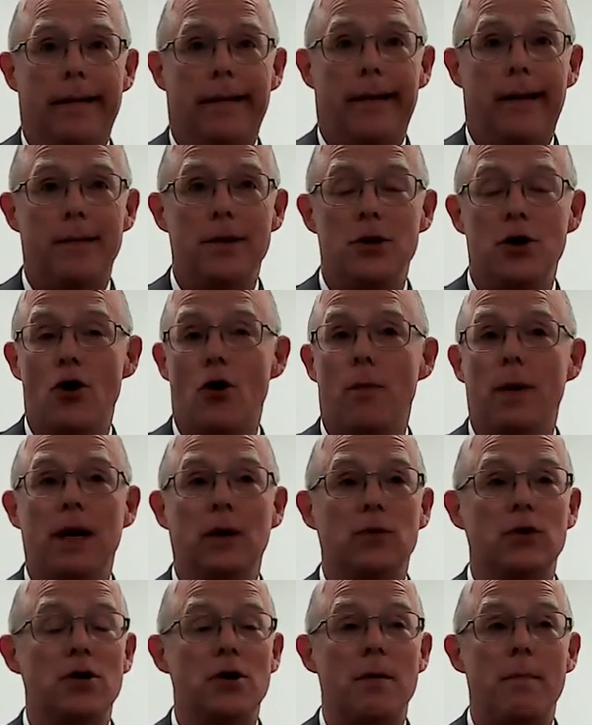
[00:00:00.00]
I mean, nobody
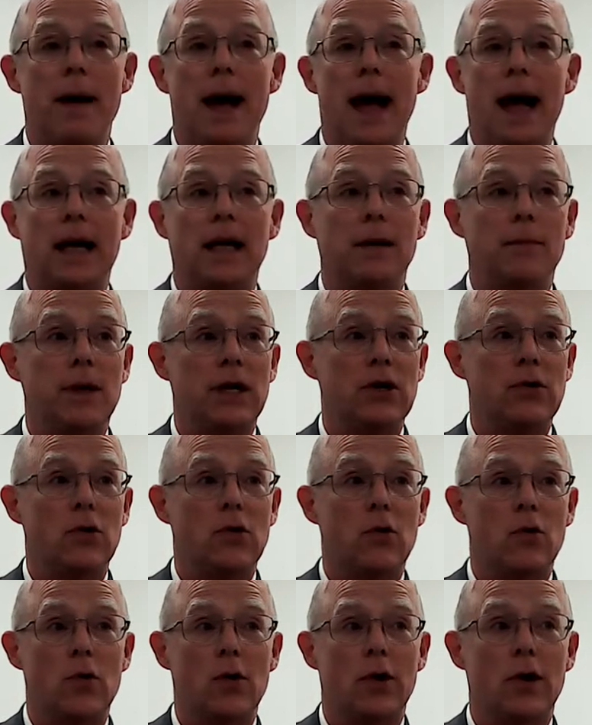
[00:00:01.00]
was going to back him into a
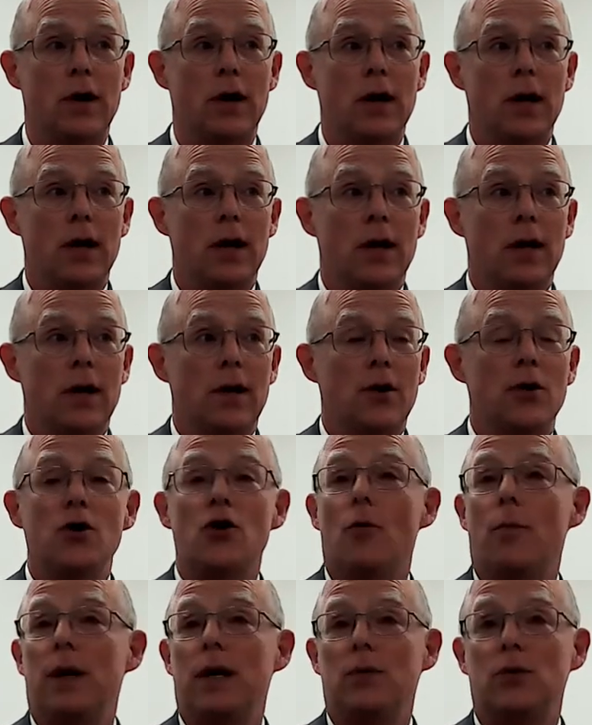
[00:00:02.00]
corner.
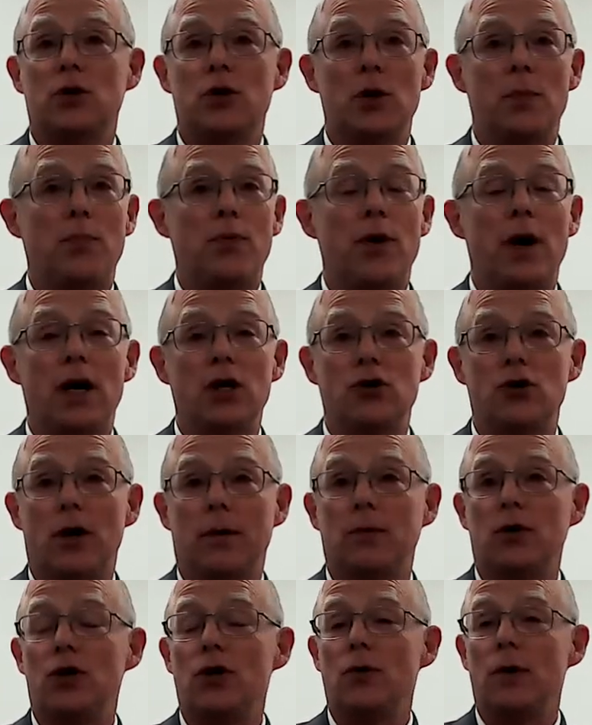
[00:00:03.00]
Nobody was going to pressure him
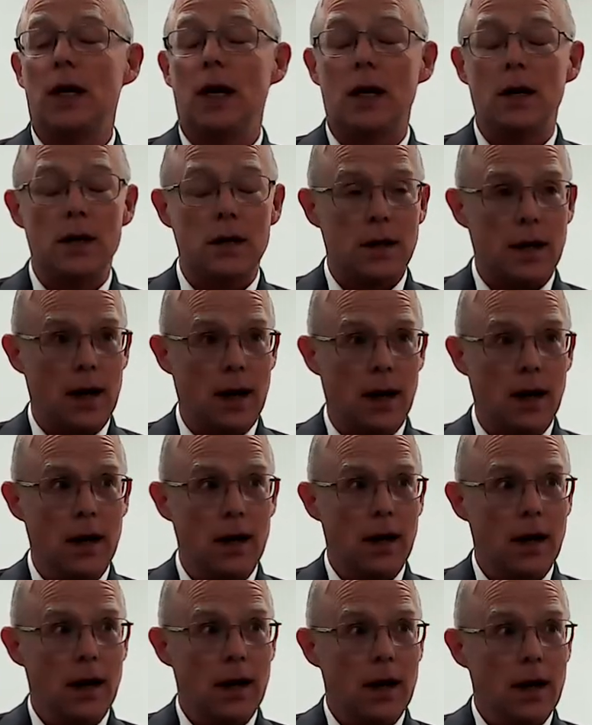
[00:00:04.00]
to do anything.
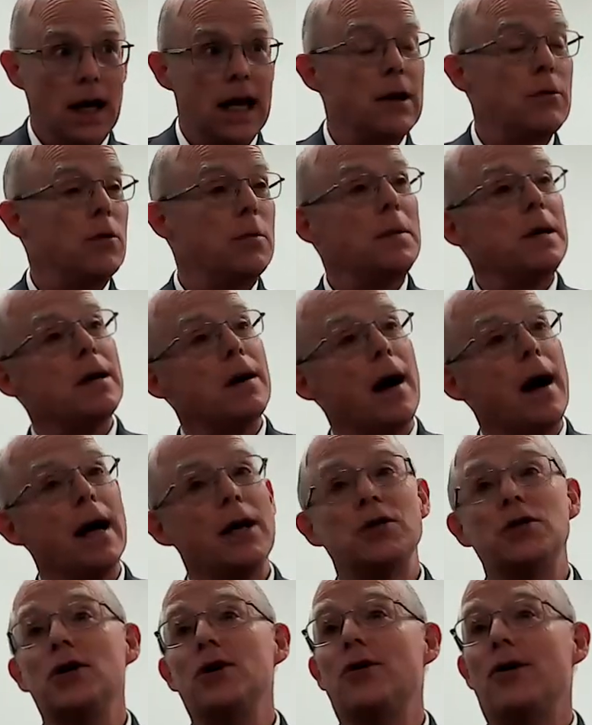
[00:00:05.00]
He would be
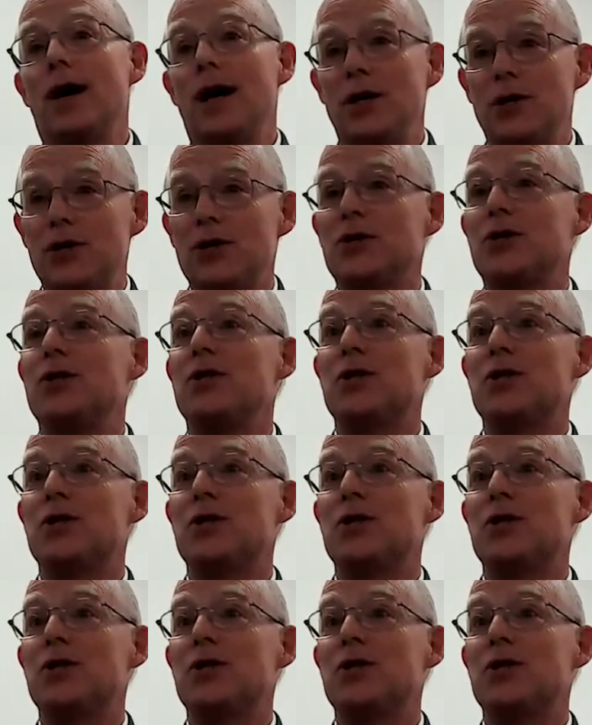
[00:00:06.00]
nice and gracious and